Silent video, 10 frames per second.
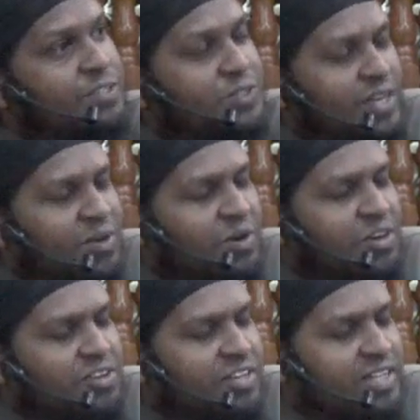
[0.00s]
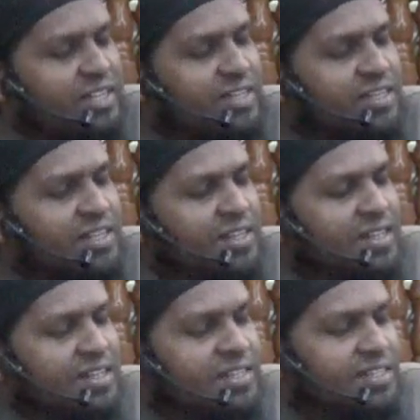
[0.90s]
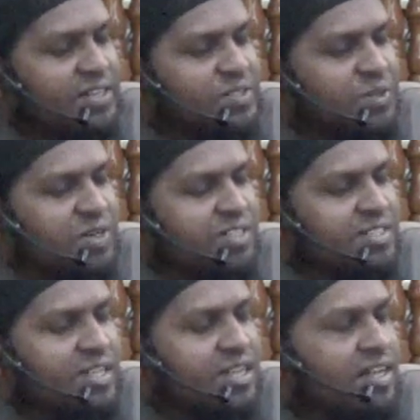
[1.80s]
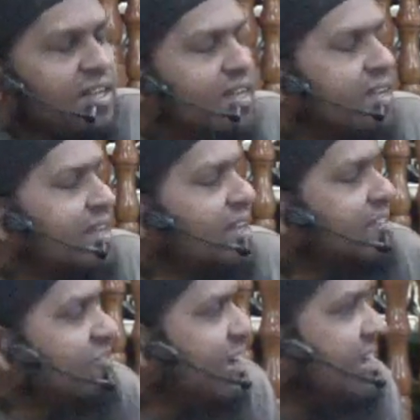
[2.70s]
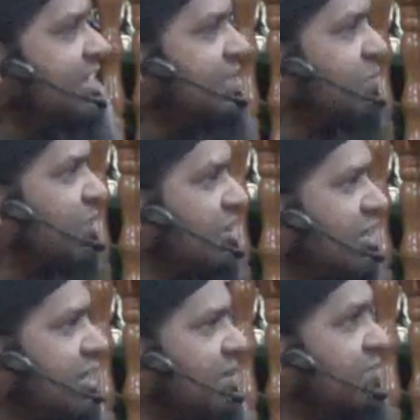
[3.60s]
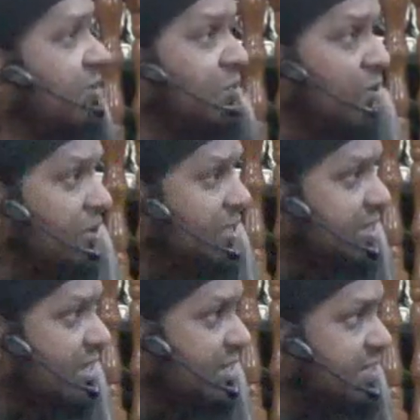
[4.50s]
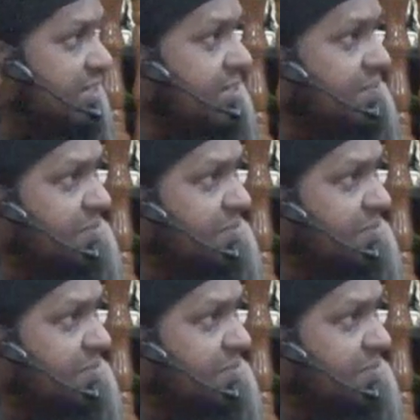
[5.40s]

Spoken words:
So they're hungry, they are thirsty, fire is burning them from all sides.